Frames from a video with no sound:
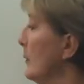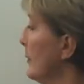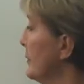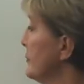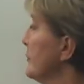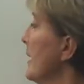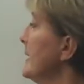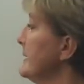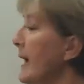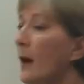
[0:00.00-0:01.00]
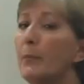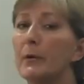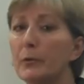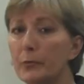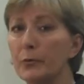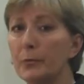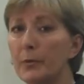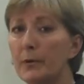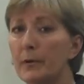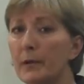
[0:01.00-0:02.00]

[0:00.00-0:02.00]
when you're trying to help a group